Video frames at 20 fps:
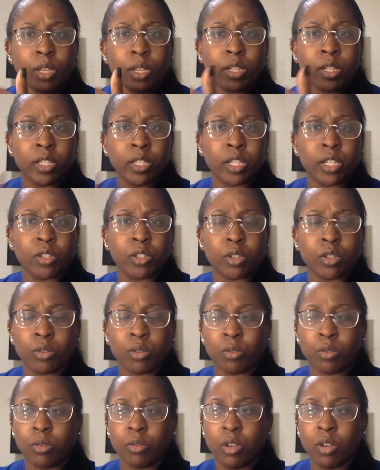
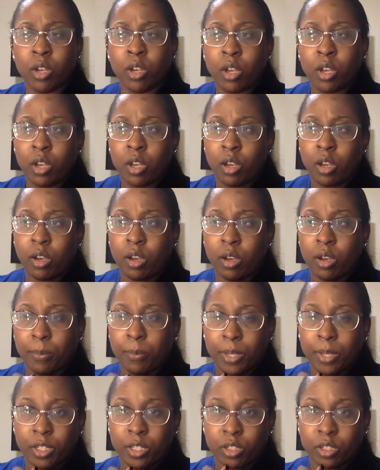dental
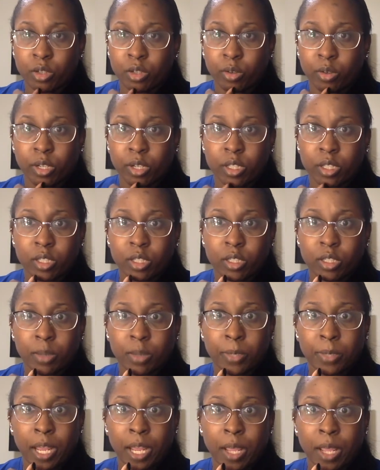insurance,
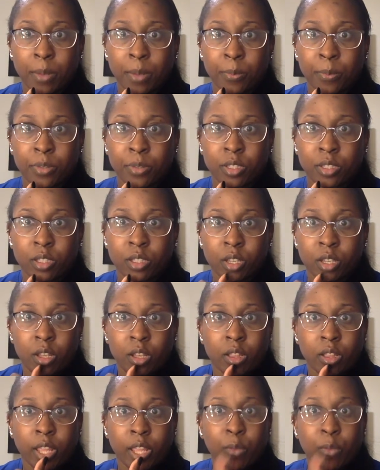sometimes
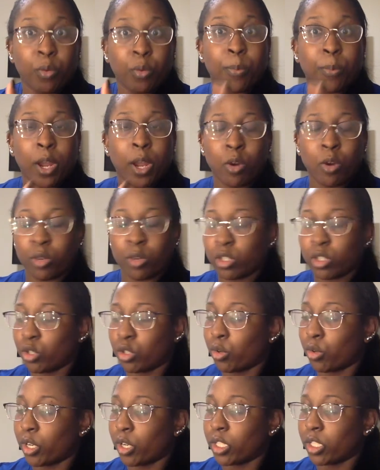like with my old
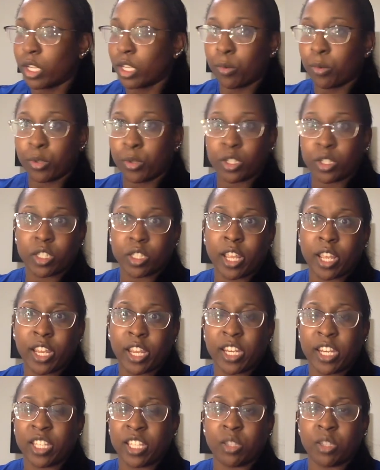insurance, they were just like,
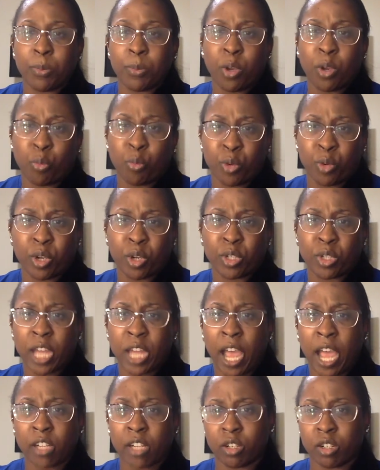it needs to be a real
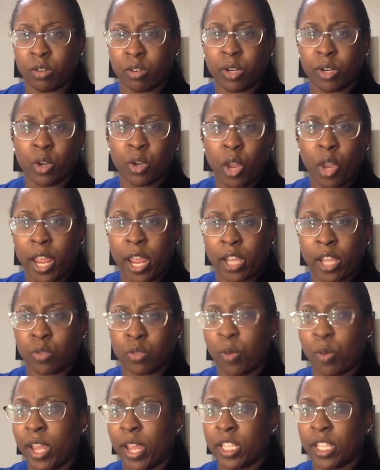doctor and X,
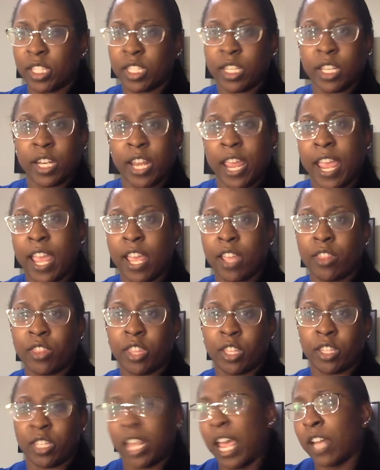Y, and Z, and
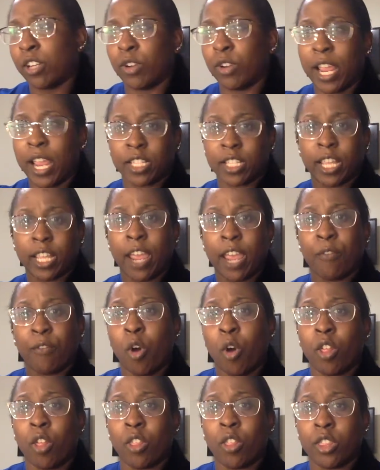the doctor has to have
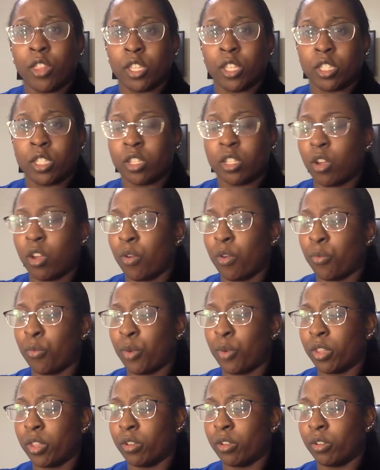all of this stuff,
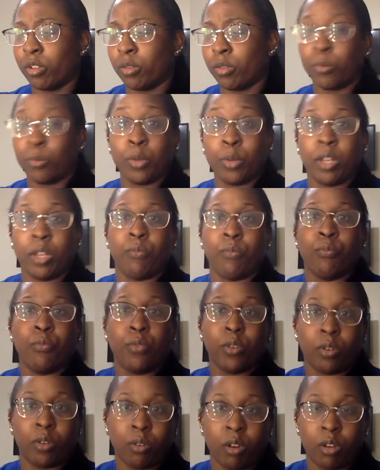whether it
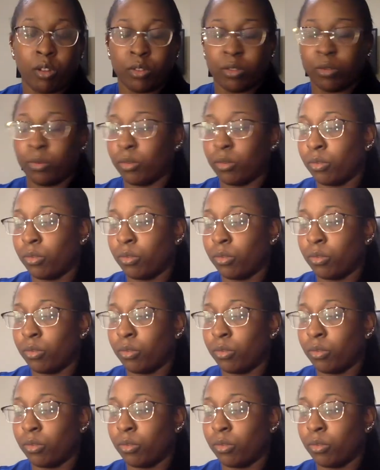for all you